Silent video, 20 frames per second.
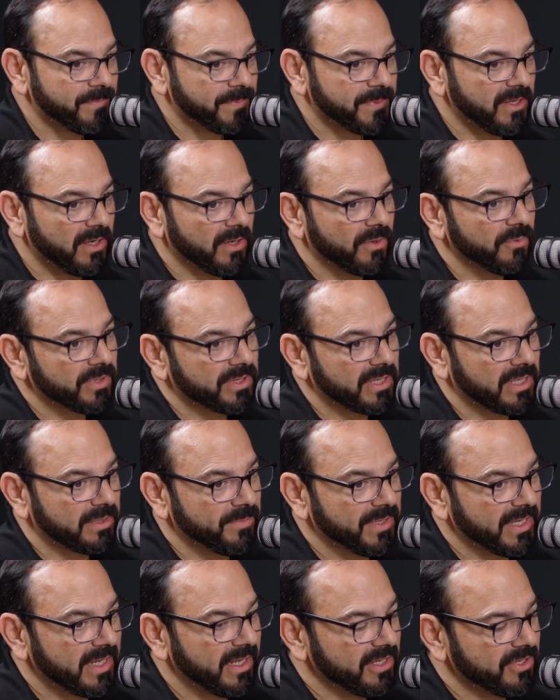at the
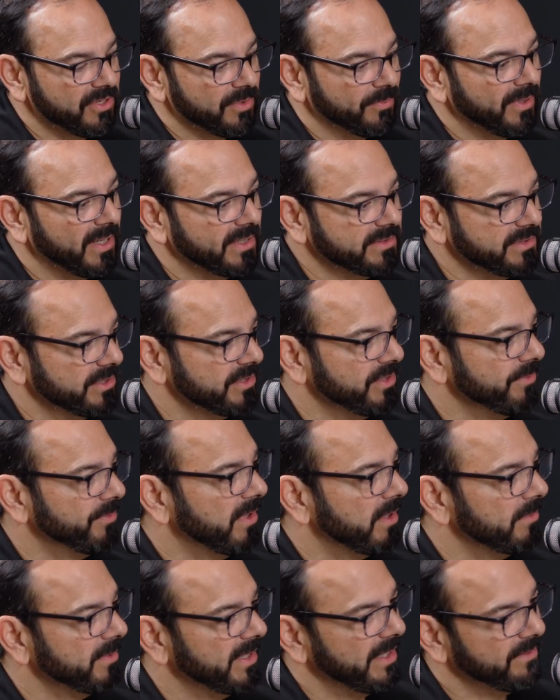beginning of your project, you
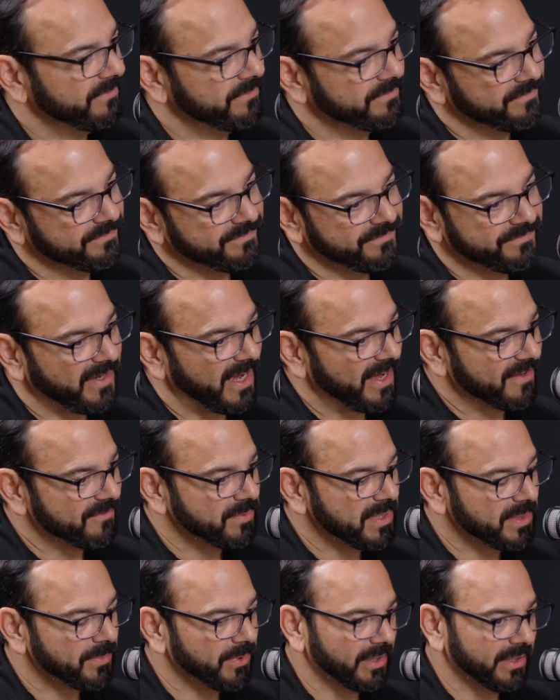probably have 5
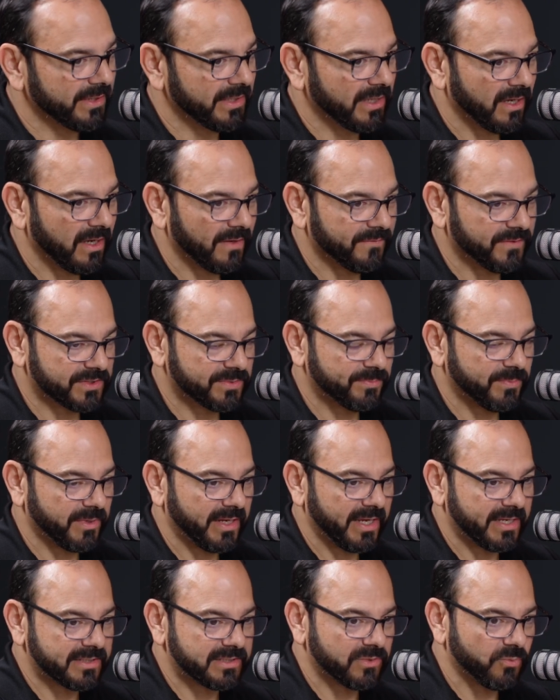people in the office,
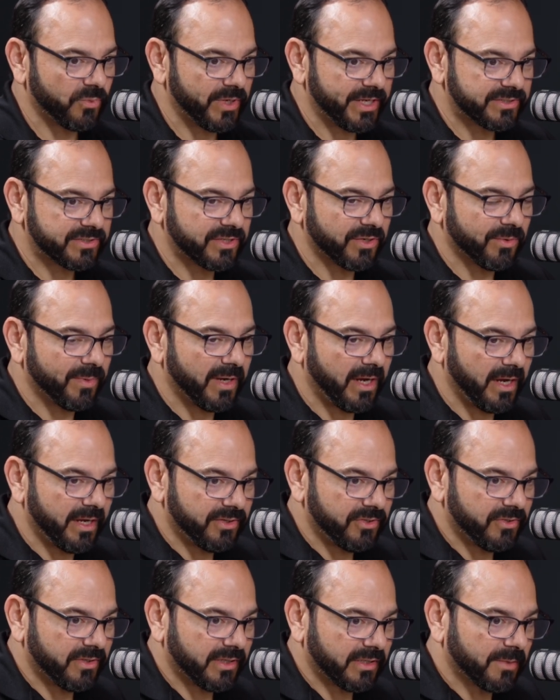but as the weeks go by
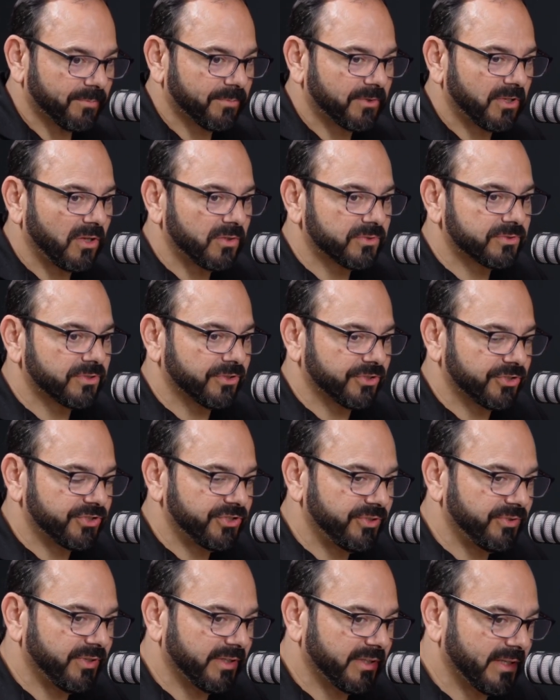and you get closer to
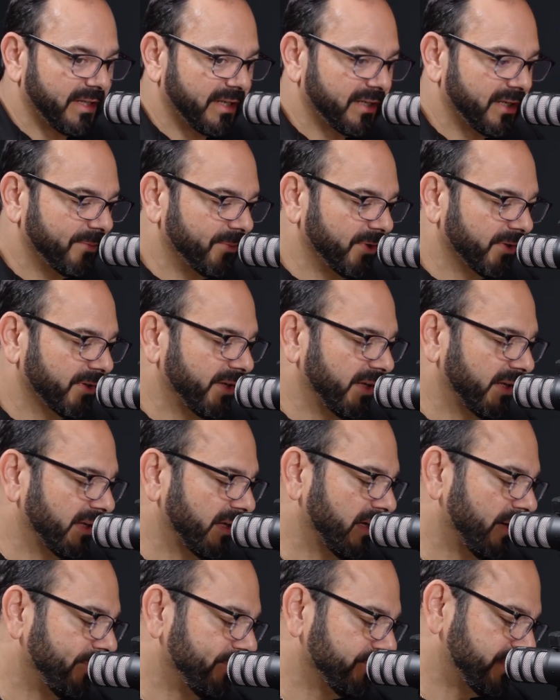shooting, that number
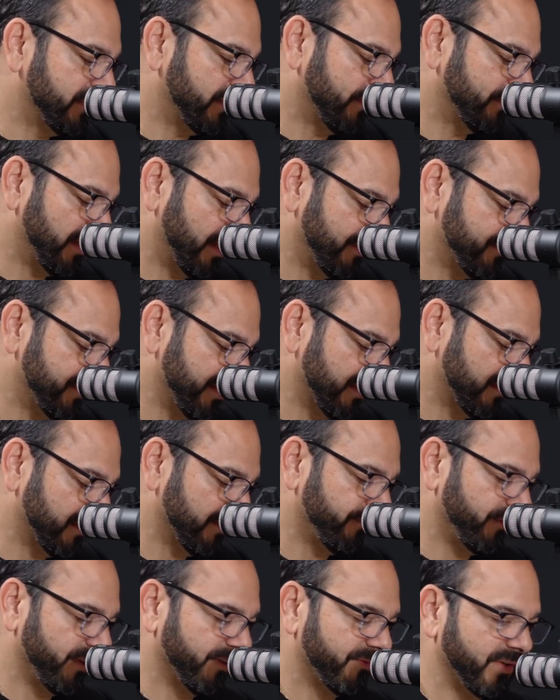can sometimes get
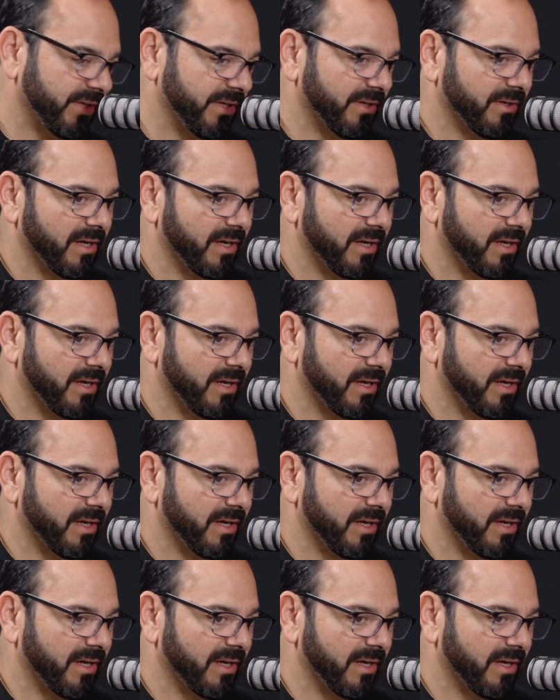to 50 or